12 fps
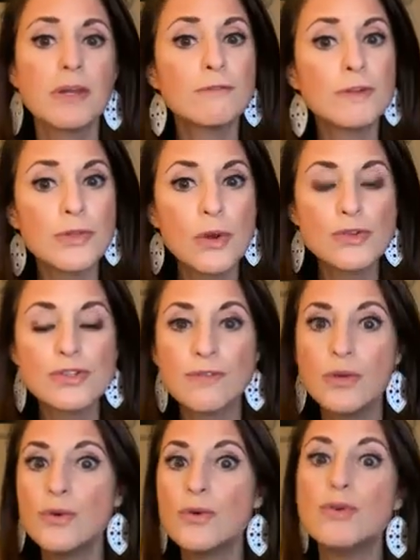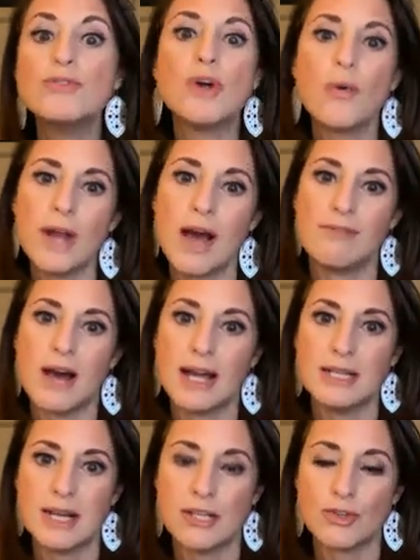For those of you who don't have high
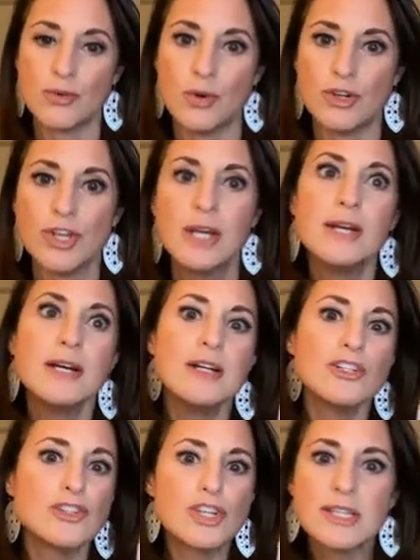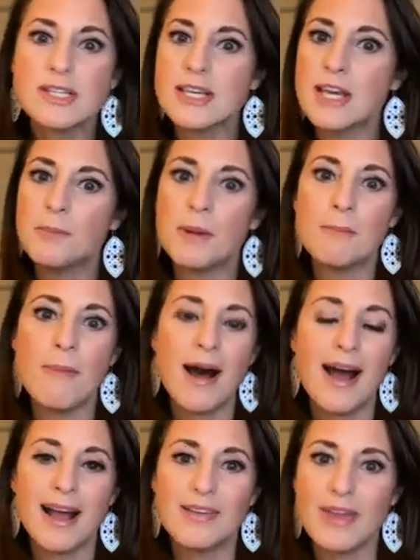test scores, just keep in
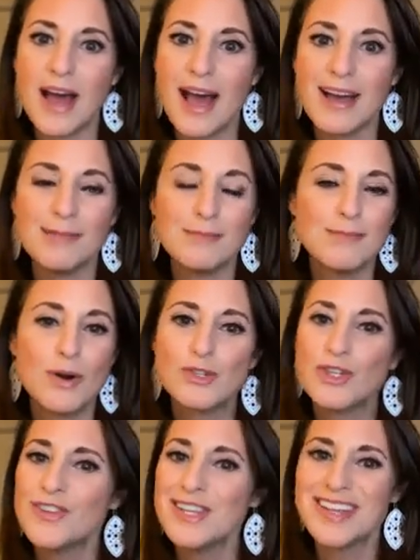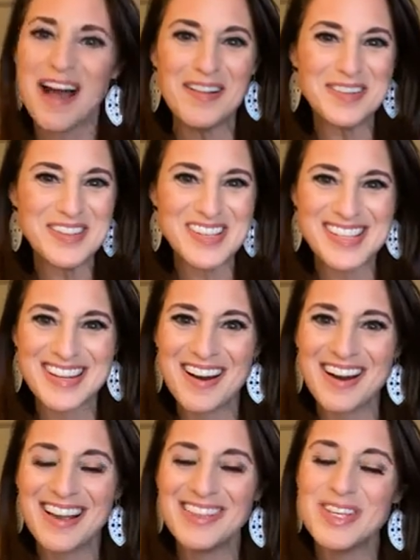mind that most of these colleges
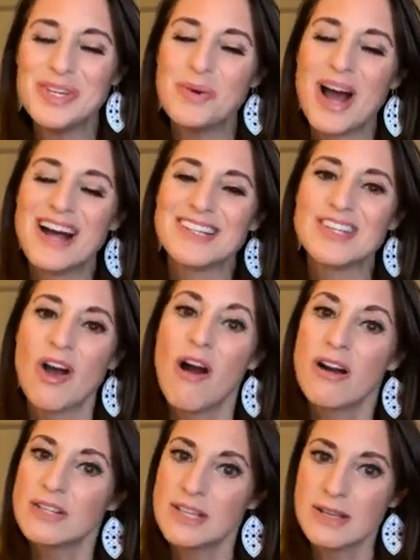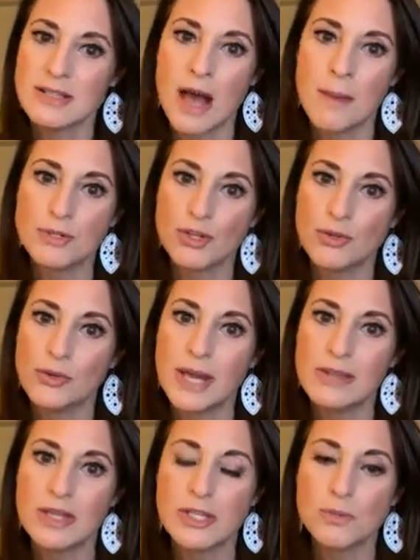in the US are test optional
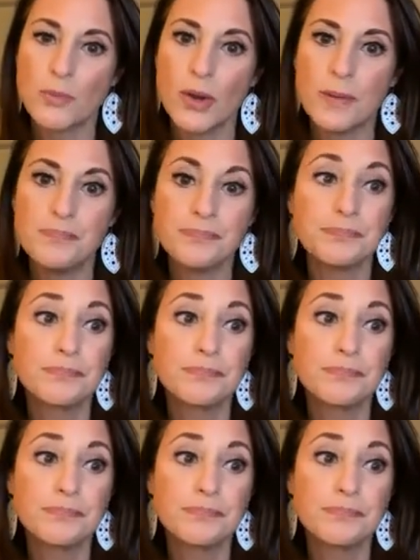at this point.